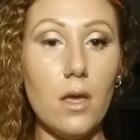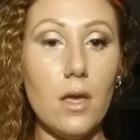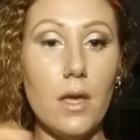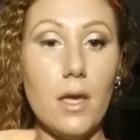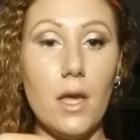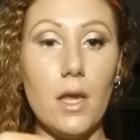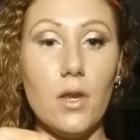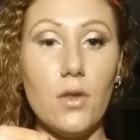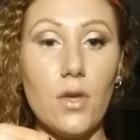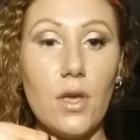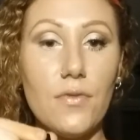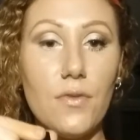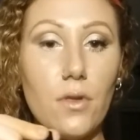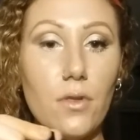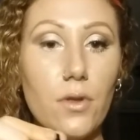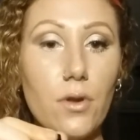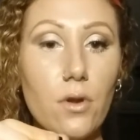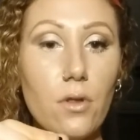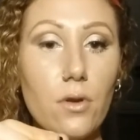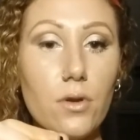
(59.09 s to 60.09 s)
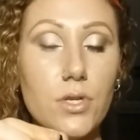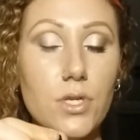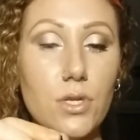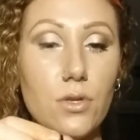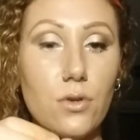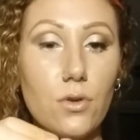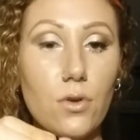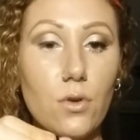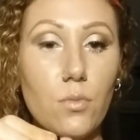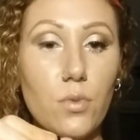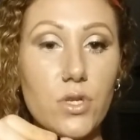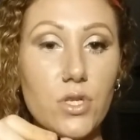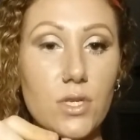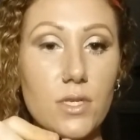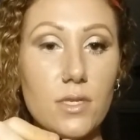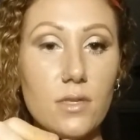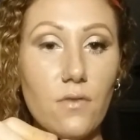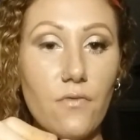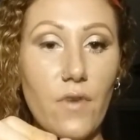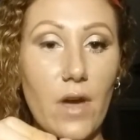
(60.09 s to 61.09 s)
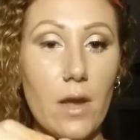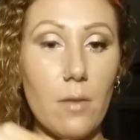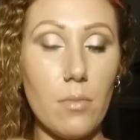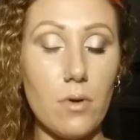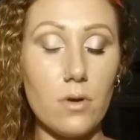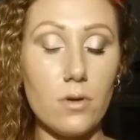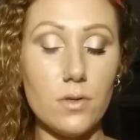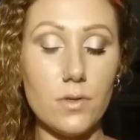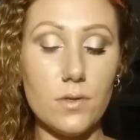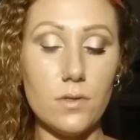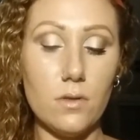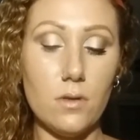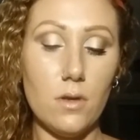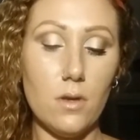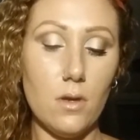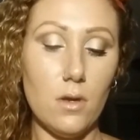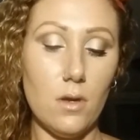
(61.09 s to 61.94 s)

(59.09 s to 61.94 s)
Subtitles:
and you get the littler tube, which is the fibers.